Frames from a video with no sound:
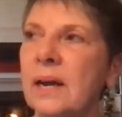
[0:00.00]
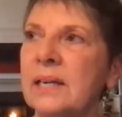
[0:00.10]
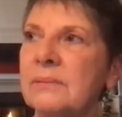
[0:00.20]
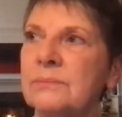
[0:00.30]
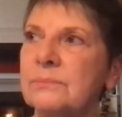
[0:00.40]

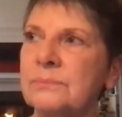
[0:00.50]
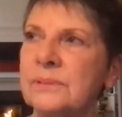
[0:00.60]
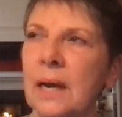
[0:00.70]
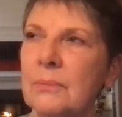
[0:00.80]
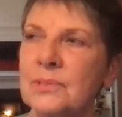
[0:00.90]

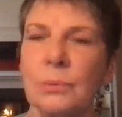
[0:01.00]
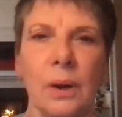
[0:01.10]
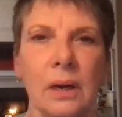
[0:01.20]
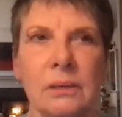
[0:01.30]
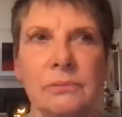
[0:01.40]
I was
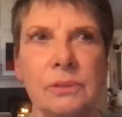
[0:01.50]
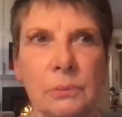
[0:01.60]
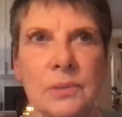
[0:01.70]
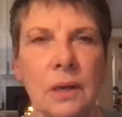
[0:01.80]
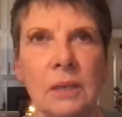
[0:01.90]
aware of Louis